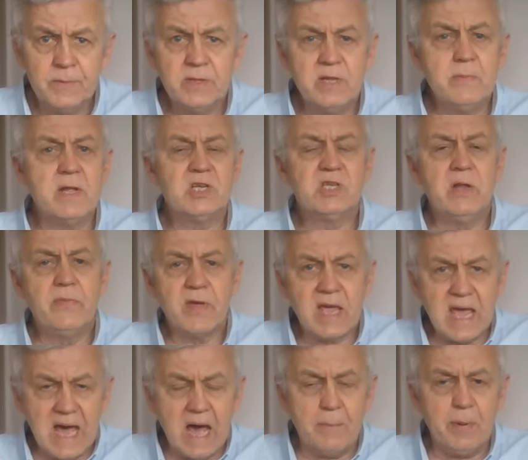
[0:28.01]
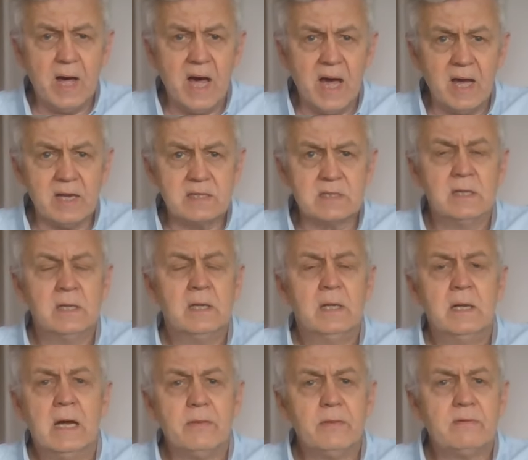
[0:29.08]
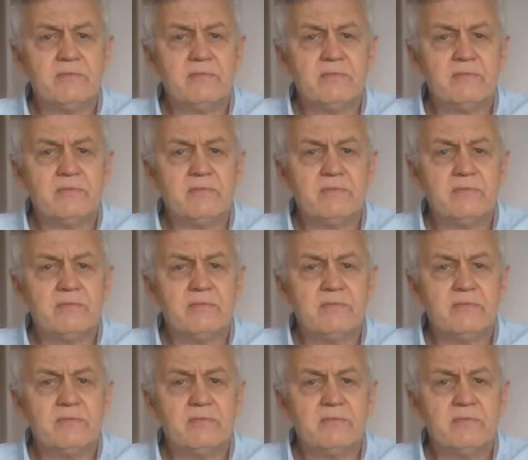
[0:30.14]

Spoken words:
They mentioned in the car parks, and the